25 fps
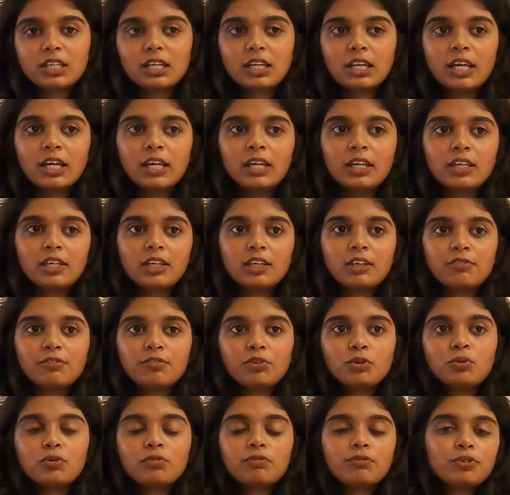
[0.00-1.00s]
Like if
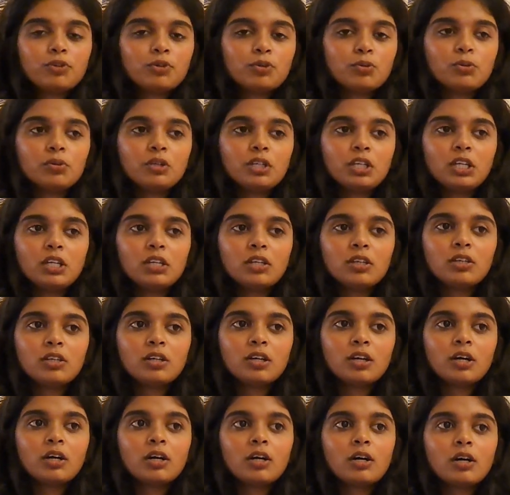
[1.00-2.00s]
you needed
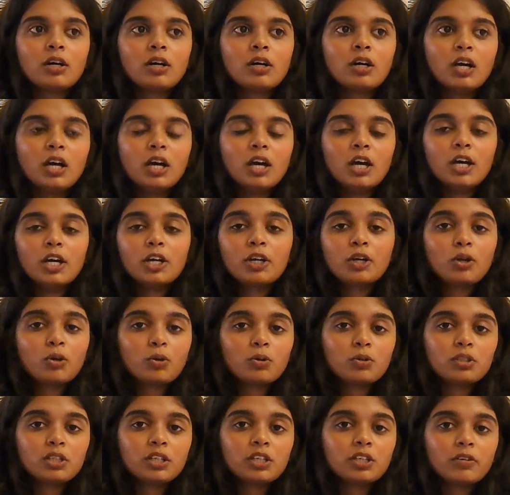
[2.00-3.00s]
a
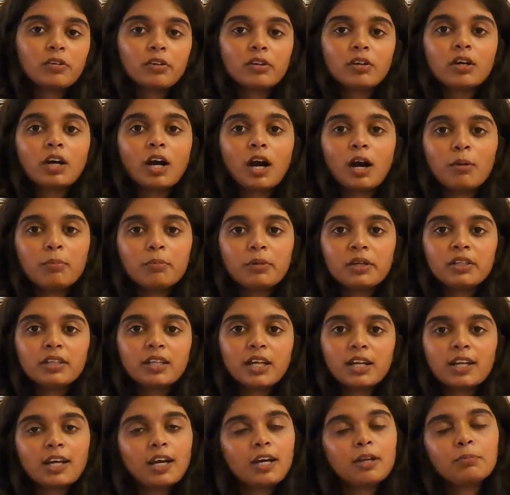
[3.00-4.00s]
clothing or a garment
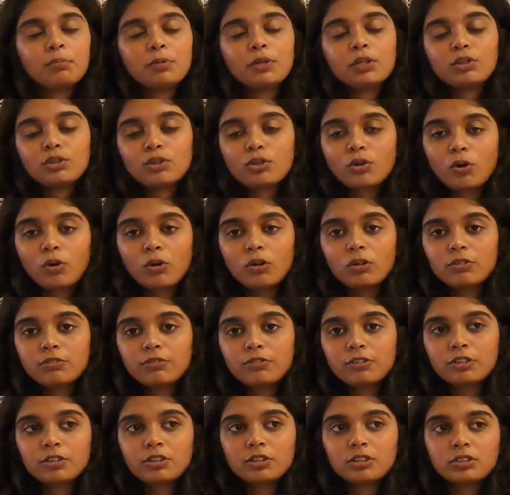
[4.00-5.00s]
that had been torn
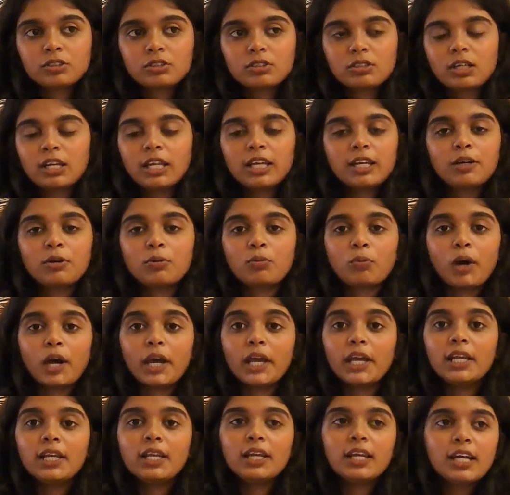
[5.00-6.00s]
for like a
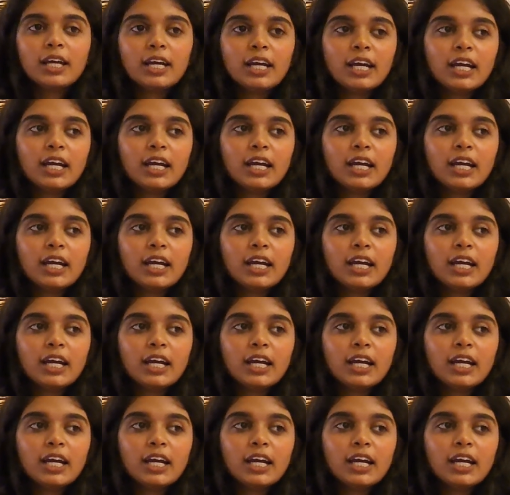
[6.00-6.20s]
while,